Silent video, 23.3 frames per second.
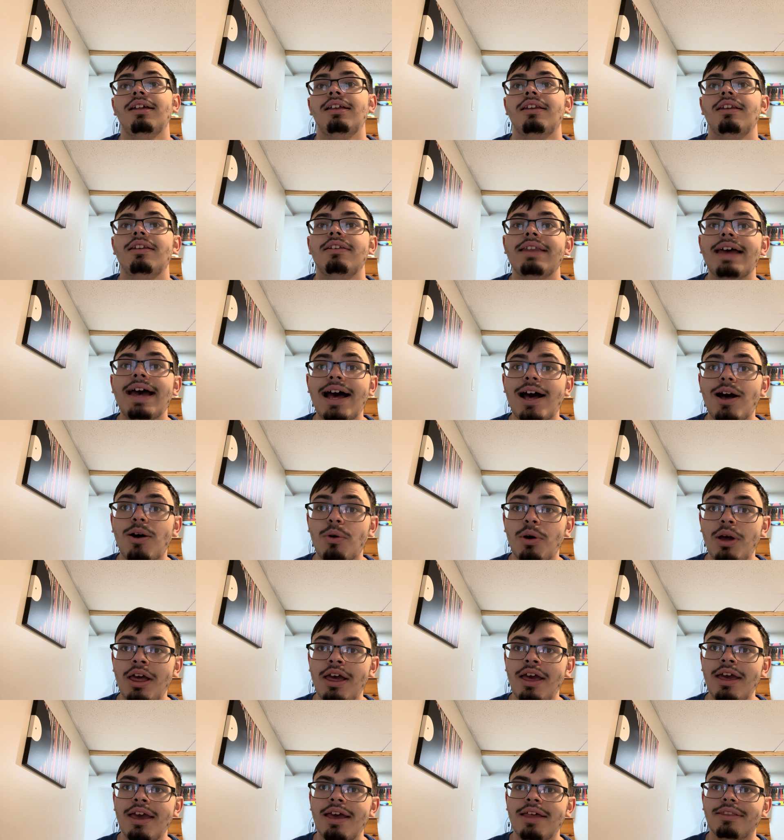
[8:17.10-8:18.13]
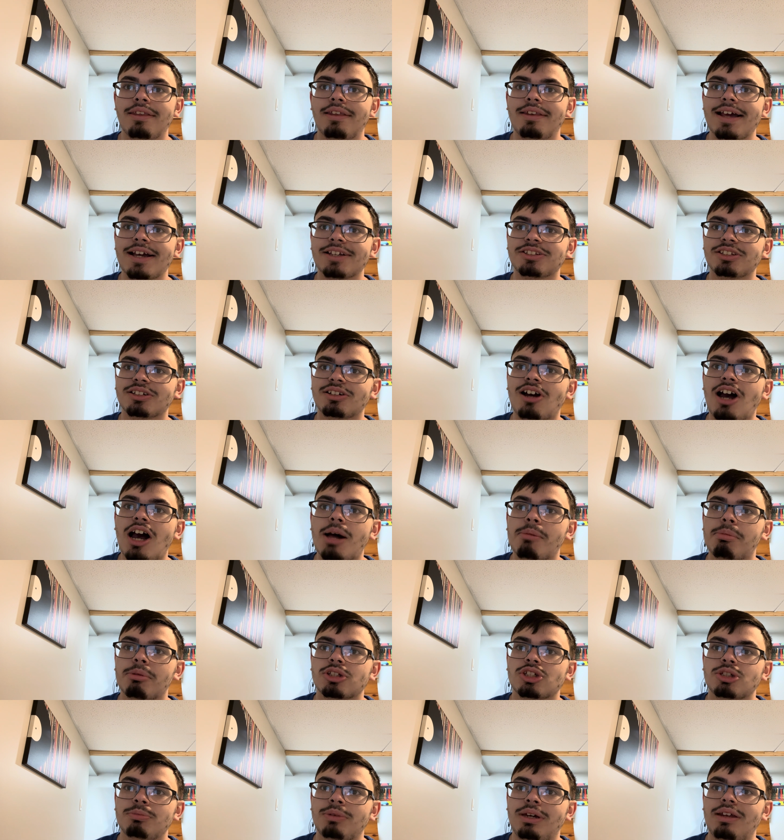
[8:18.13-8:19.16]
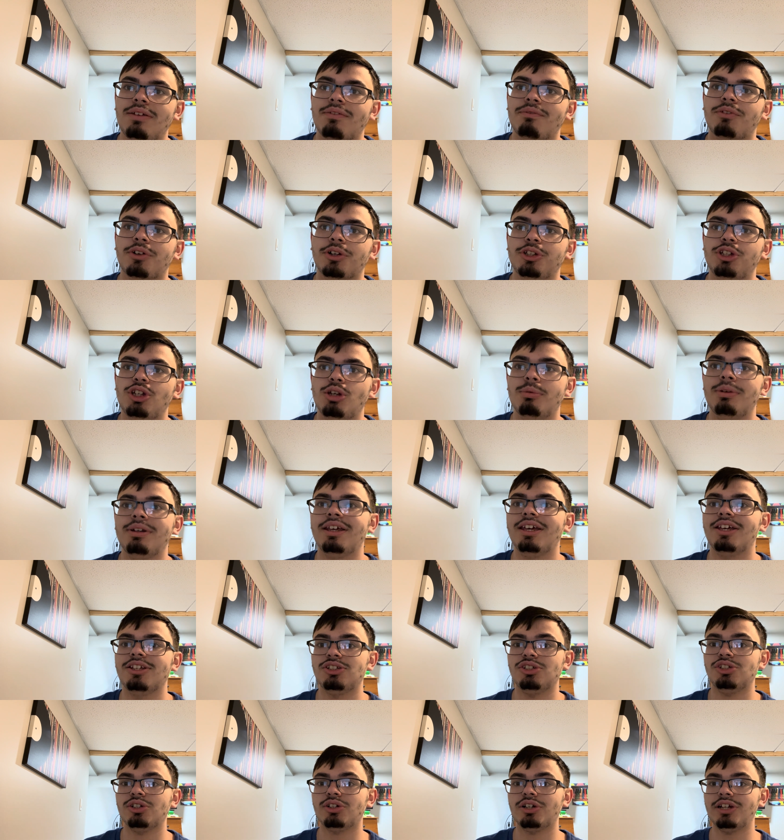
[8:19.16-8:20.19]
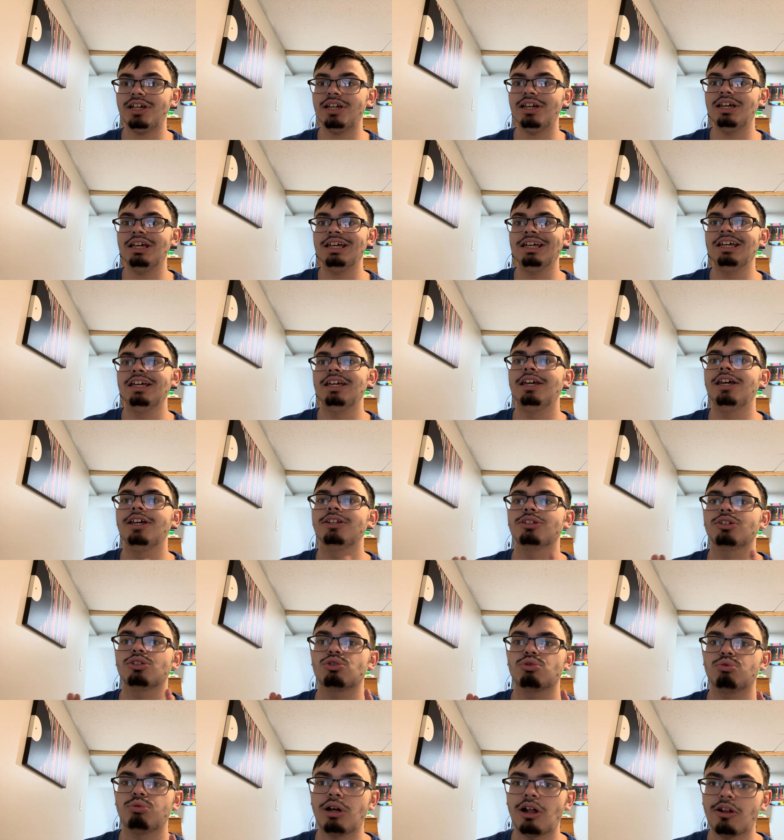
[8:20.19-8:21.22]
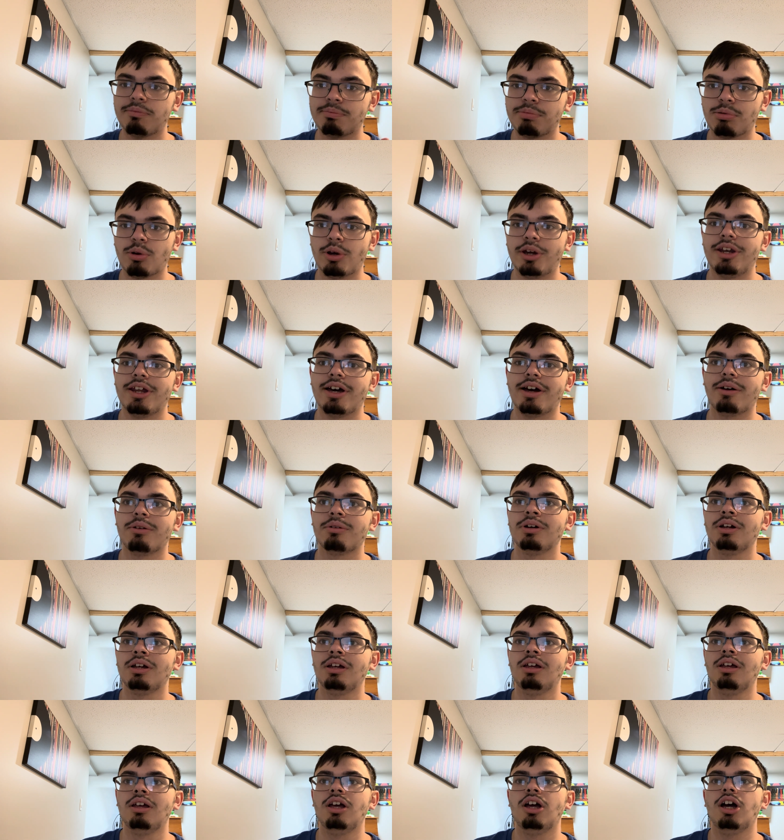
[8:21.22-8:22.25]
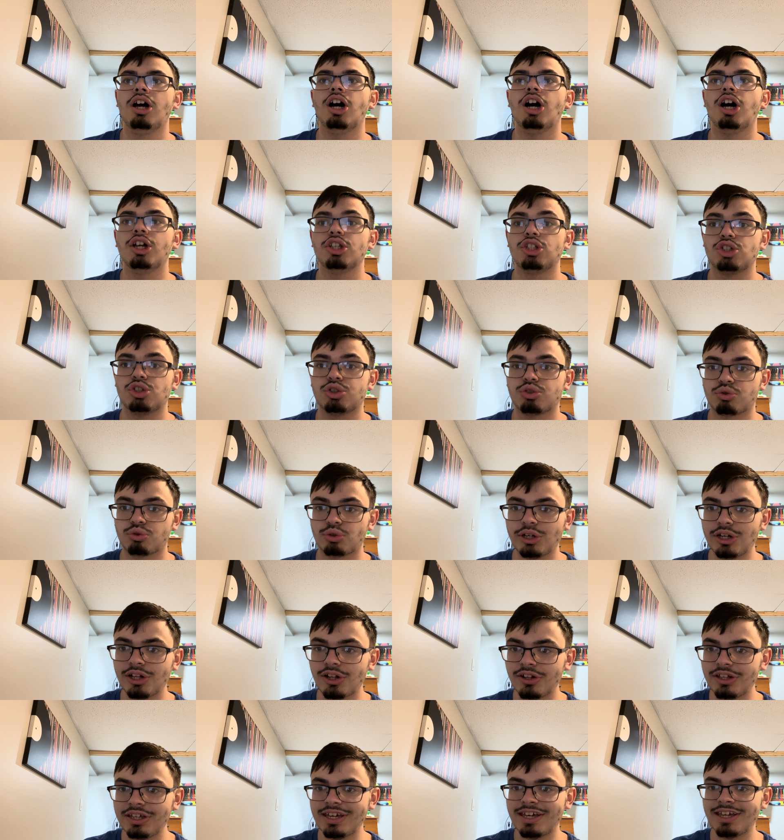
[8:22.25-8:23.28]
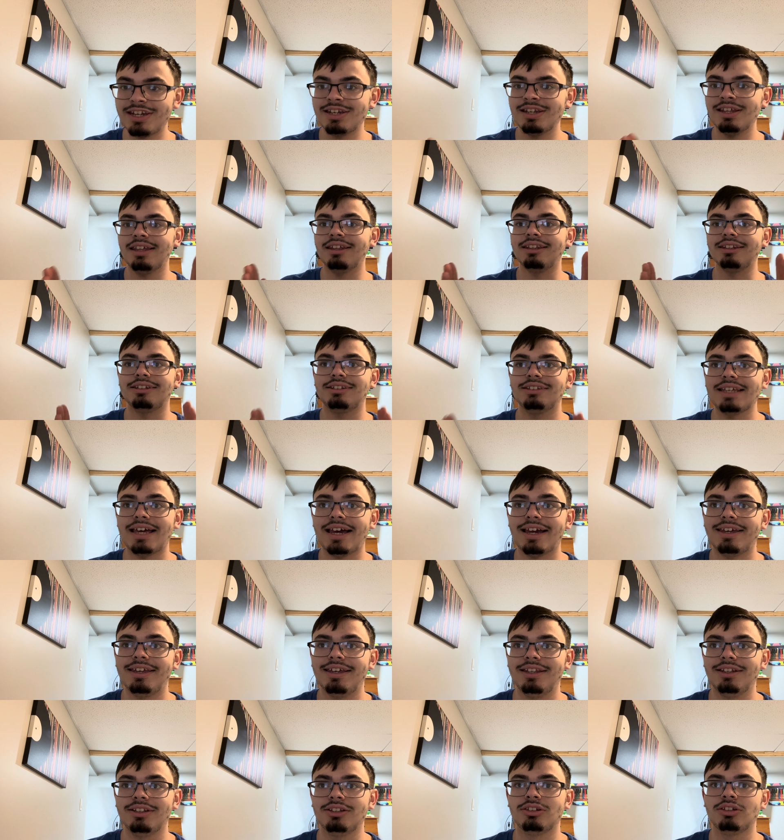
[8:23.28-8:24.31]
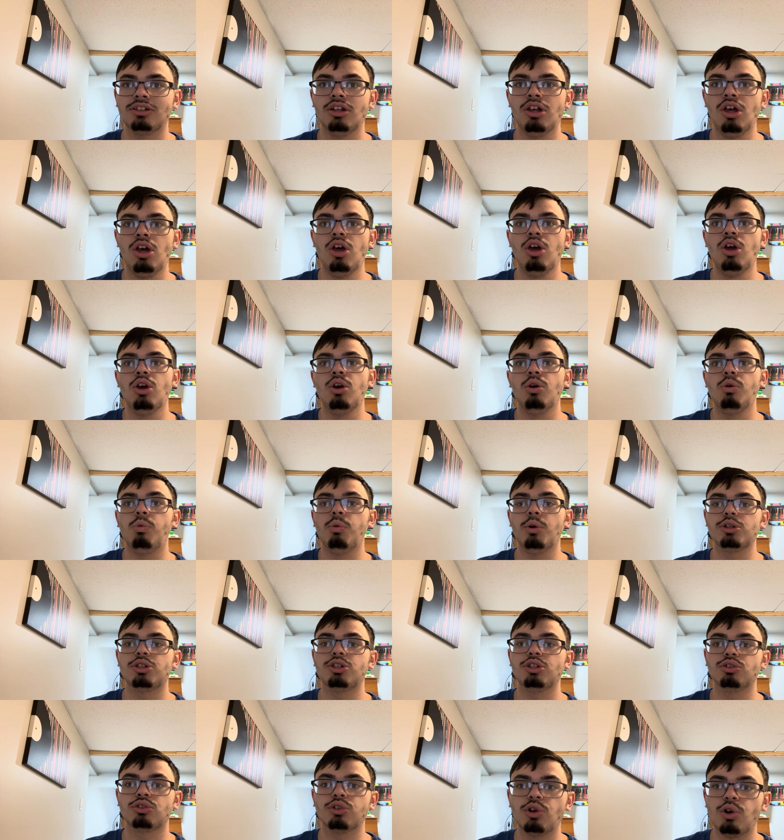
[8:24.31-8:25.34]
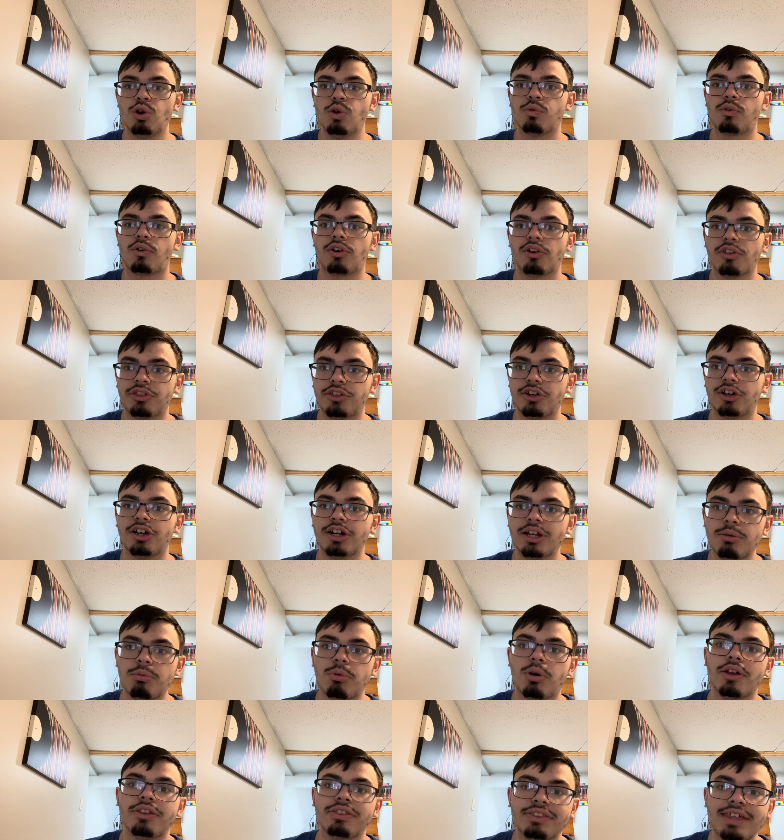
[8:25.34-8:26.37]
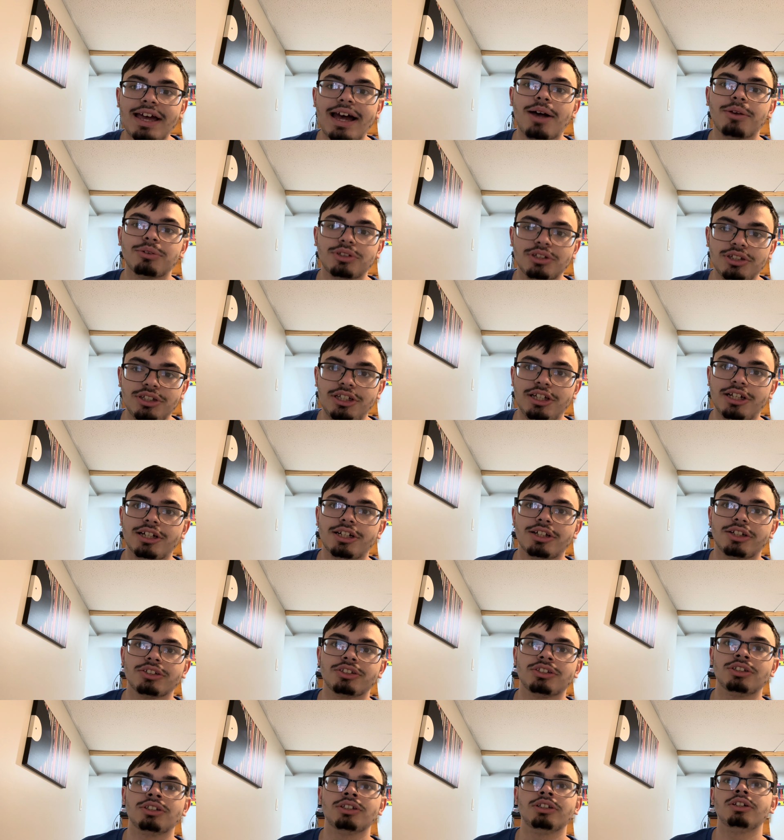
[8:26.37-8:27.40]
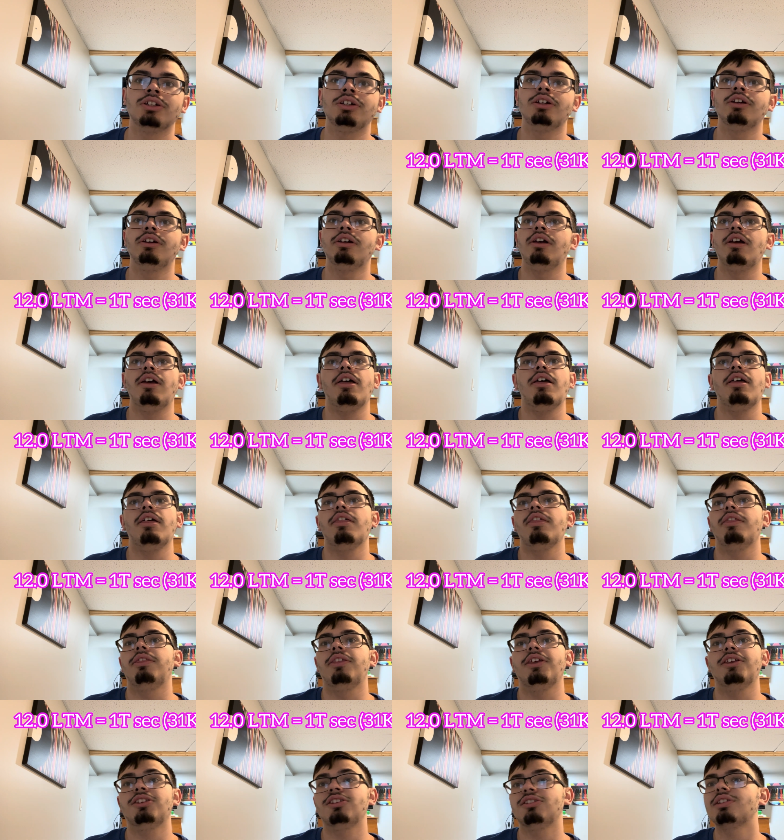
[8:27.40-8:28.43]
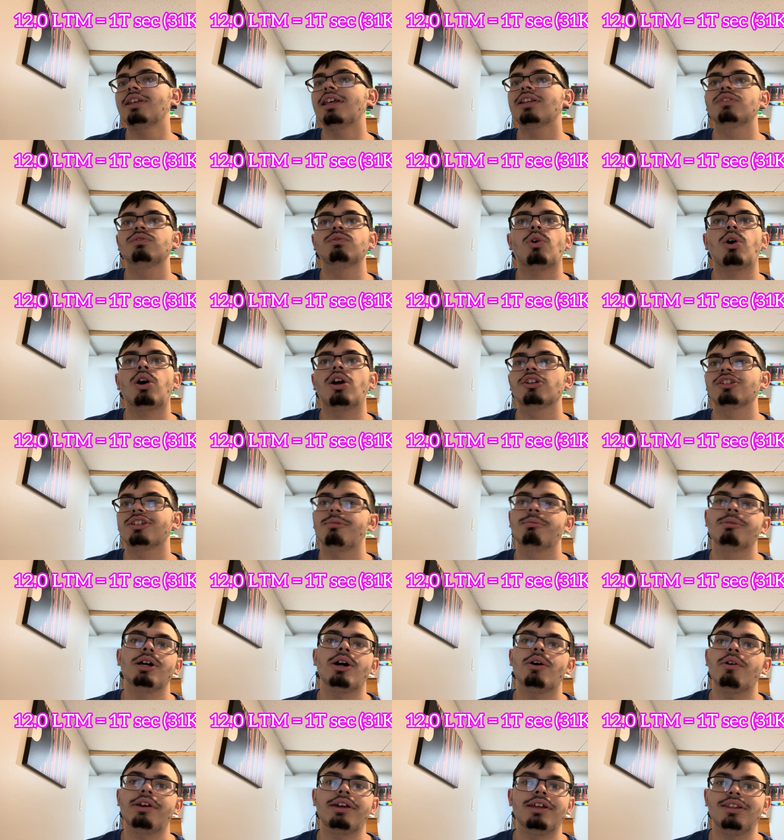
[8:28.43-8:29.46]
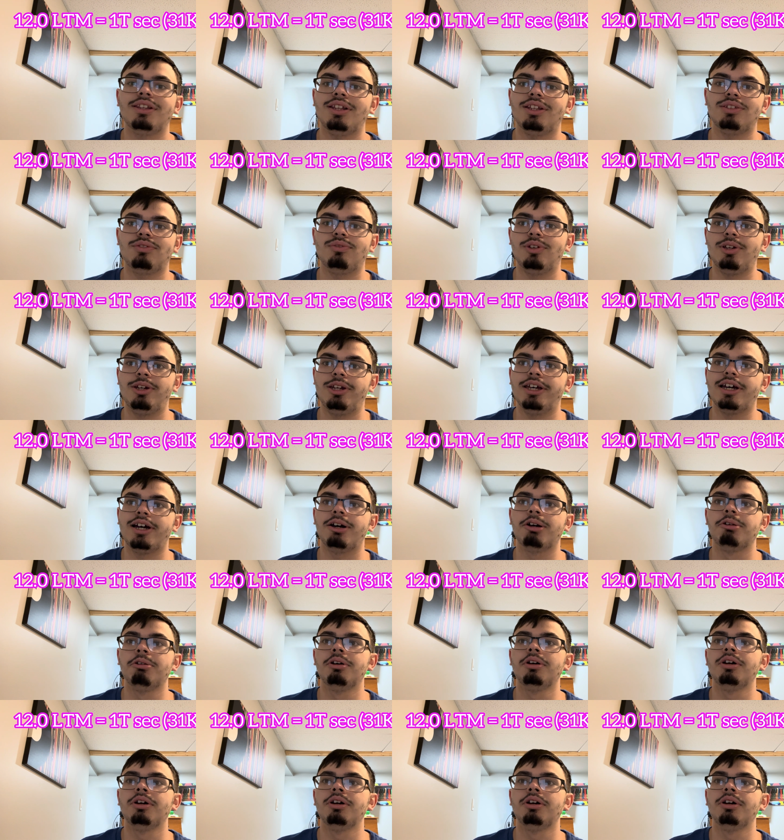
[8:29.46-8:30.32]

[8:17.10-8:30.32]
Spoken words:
Now, the next accomplishment for human history is a 12.0, a trillion seconds, which is over 31,000 years. This is as far as I'm going in this video.